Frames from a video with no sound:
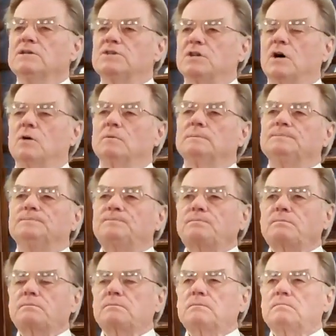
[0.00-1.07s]
so,
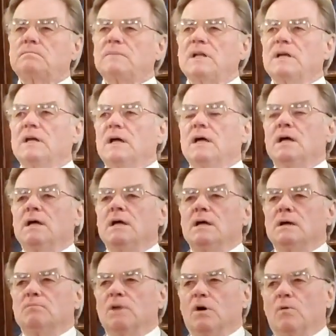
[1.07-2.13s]

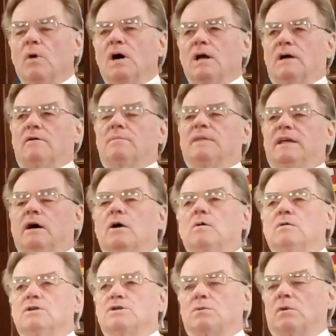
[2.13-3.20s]
but one of them, the
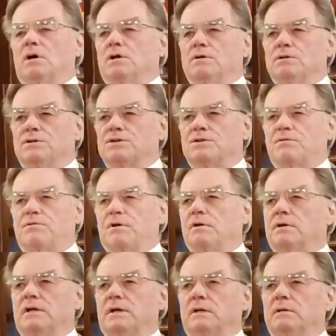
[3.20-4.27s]
oldest one who's
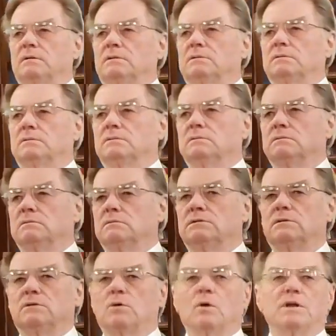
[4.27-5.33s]
30,
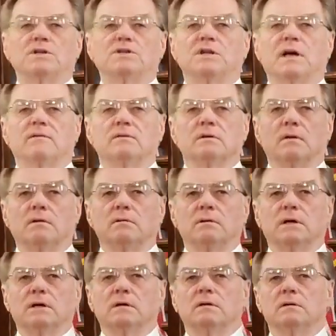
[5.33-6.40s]
27,
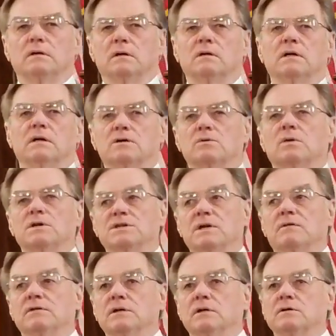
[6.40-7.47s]
year, you know,
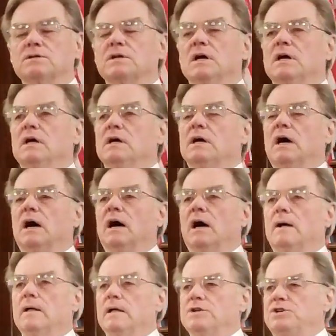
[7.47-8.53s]
27 years, uh,
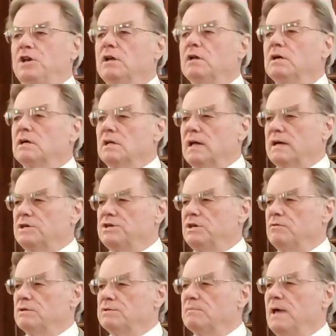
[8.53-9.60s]
she looked like she
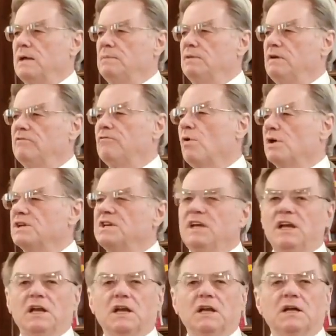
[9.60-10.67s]
was maybe
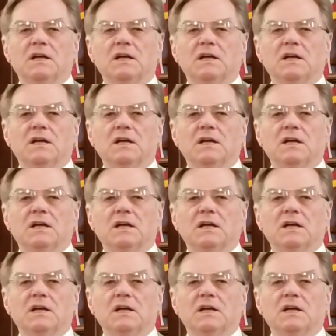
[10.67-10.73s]
14.